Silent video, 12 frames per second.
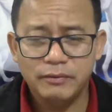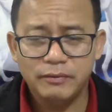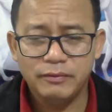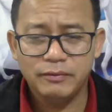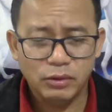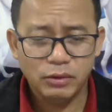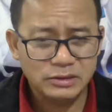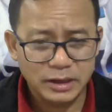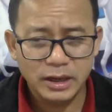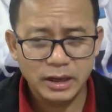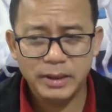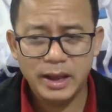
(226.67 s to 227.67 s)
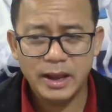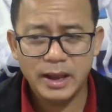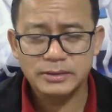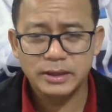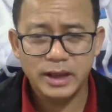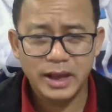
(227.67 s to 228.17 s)
for turning up as
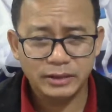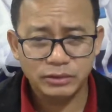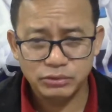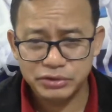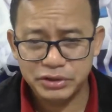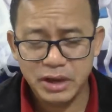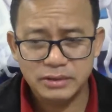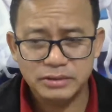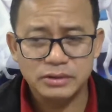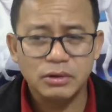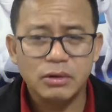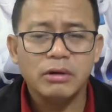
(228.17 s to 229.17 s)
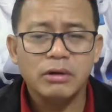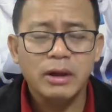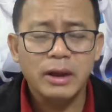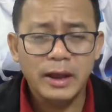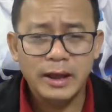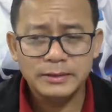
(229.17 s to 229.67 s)
an enthusiast or
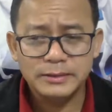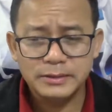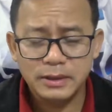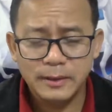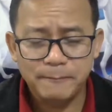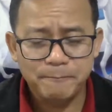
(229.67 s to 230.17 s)
as a